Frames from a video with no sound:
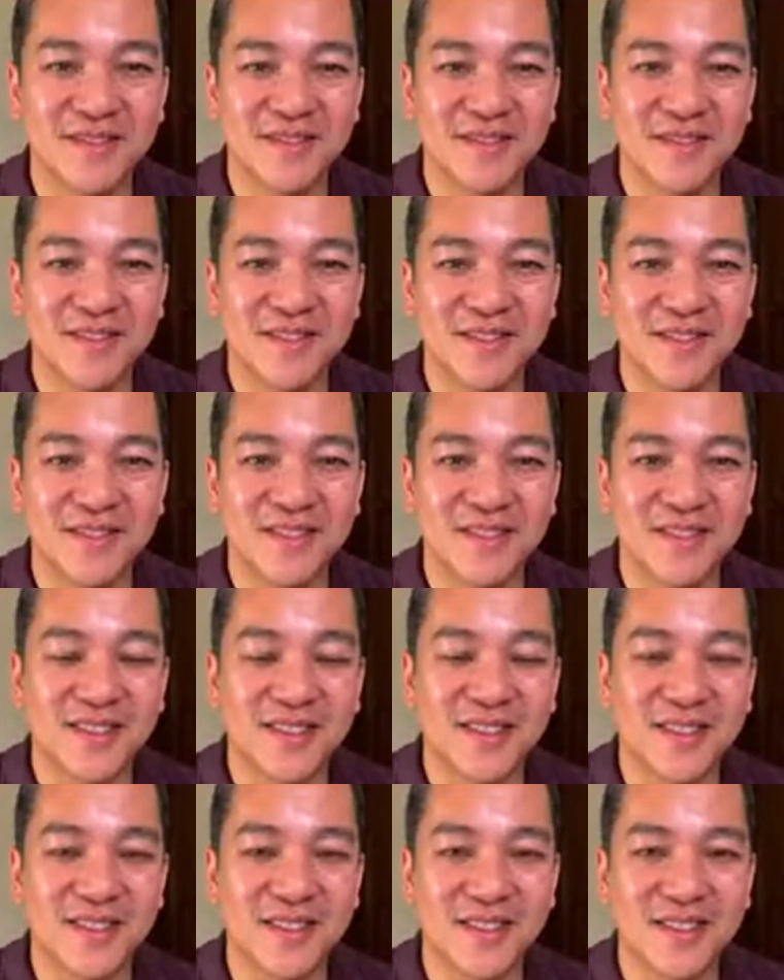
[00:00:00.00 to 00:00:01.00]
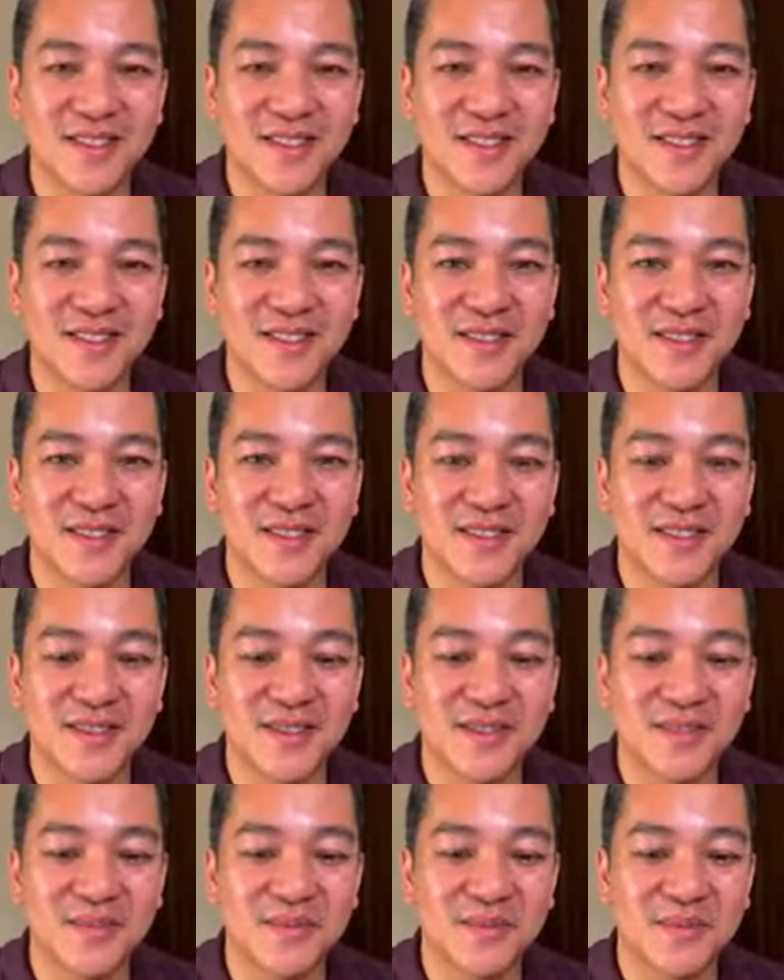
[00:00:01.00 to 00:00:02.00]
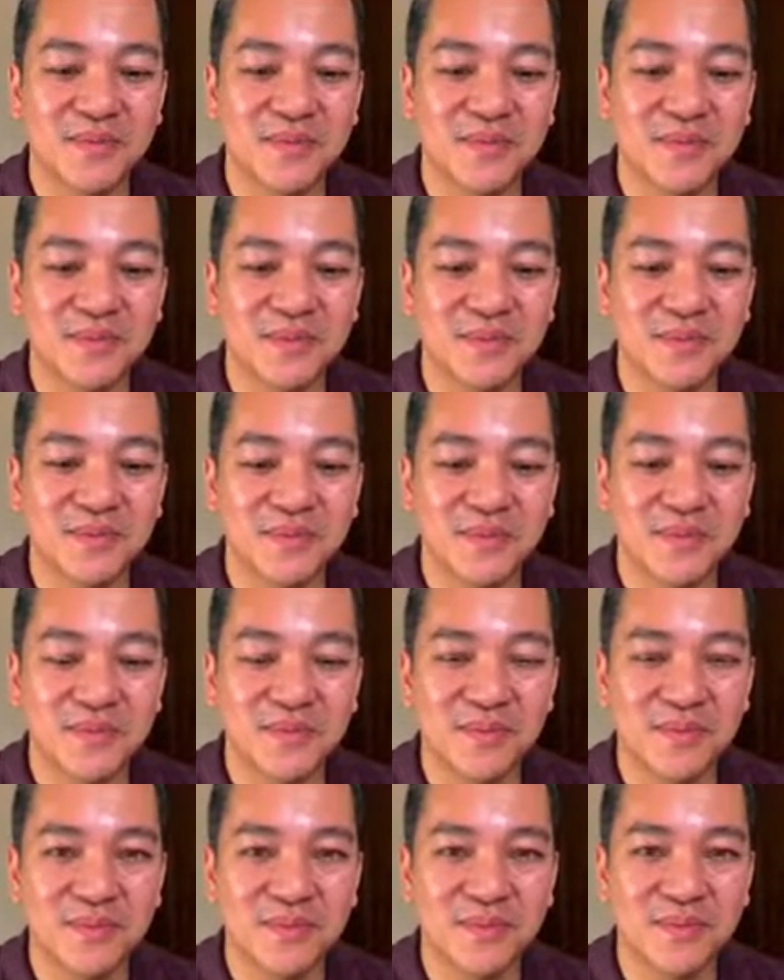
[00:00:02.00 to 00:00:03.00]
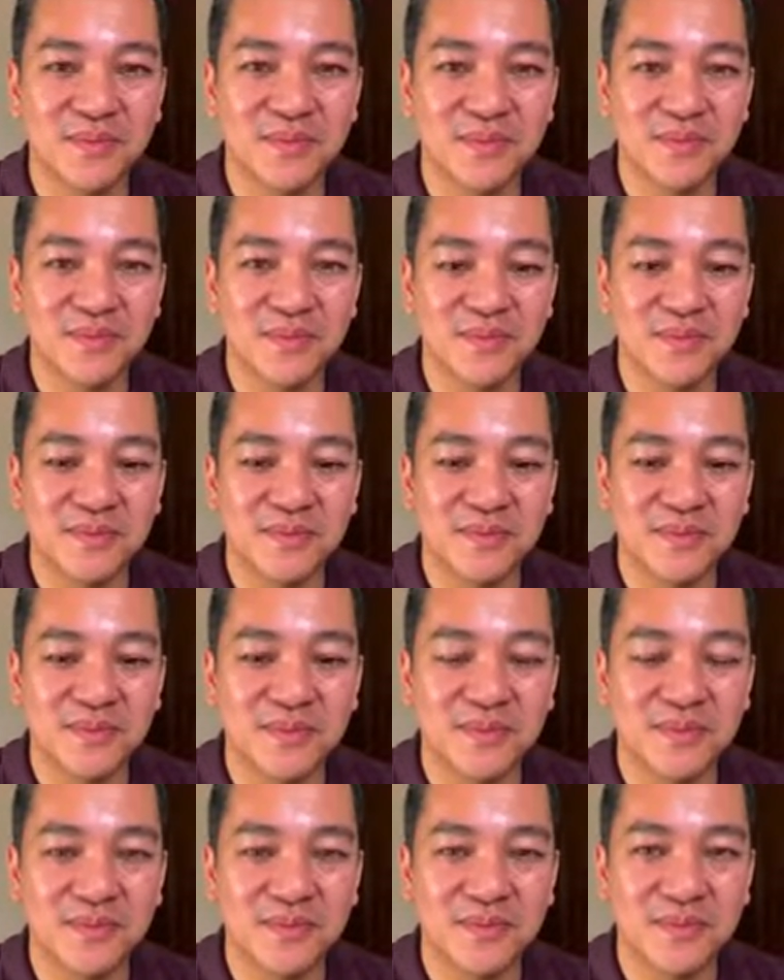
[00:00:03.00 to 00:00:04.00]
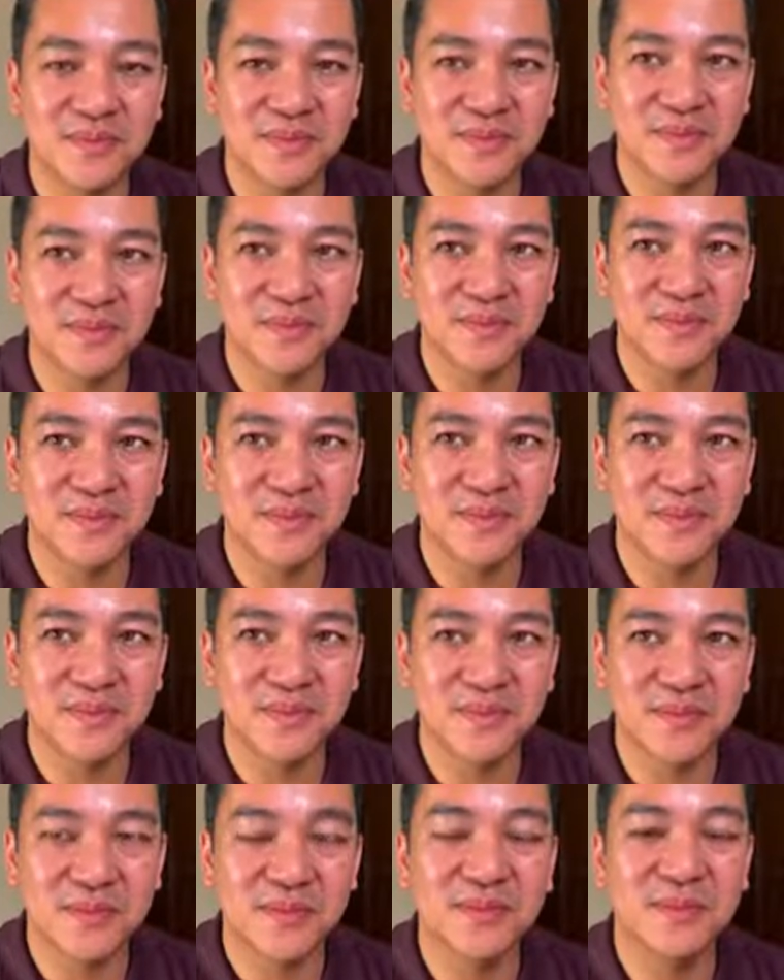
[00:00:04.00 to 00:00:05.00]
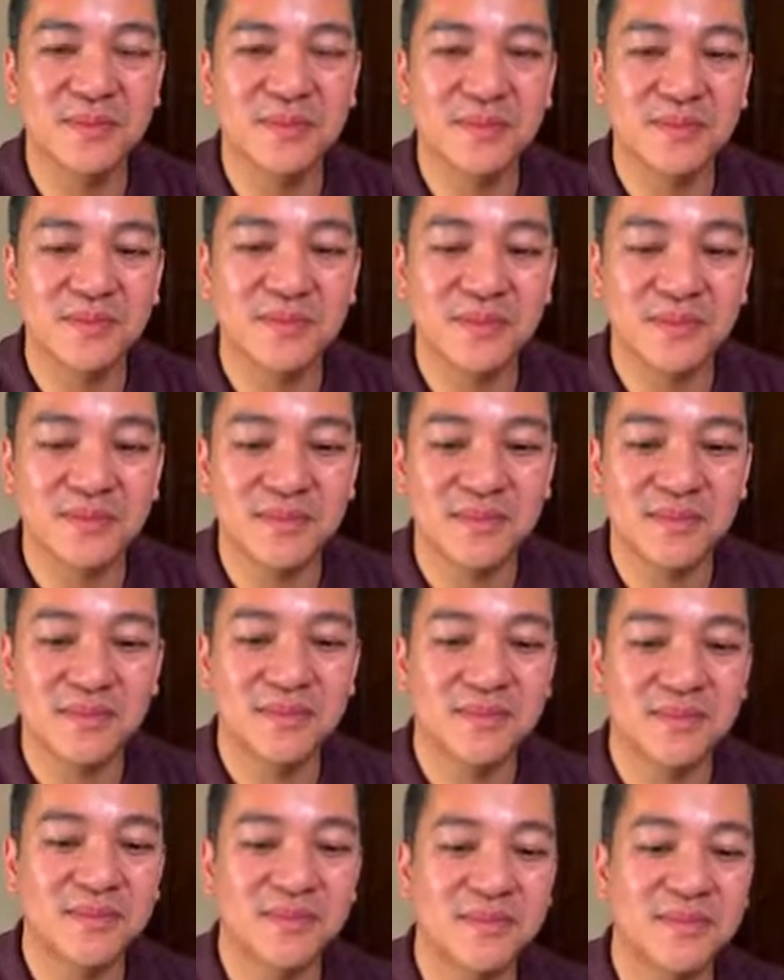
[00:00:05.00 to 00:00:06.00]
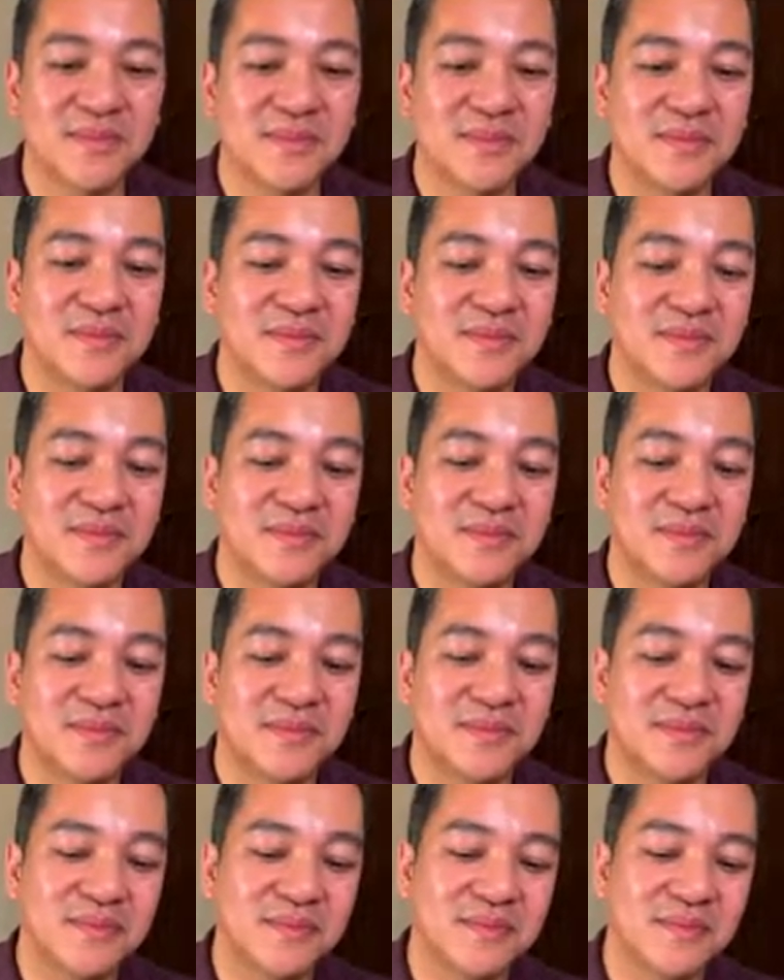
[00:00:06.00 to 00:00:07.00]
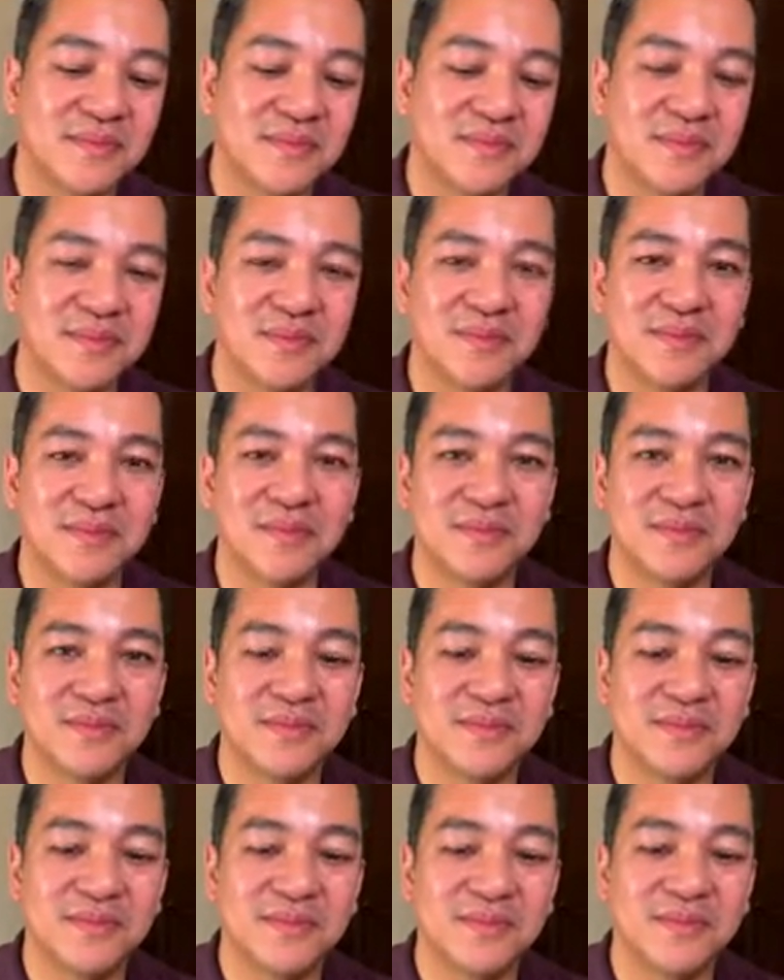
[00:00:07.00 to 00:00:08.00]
This person isn't speaking.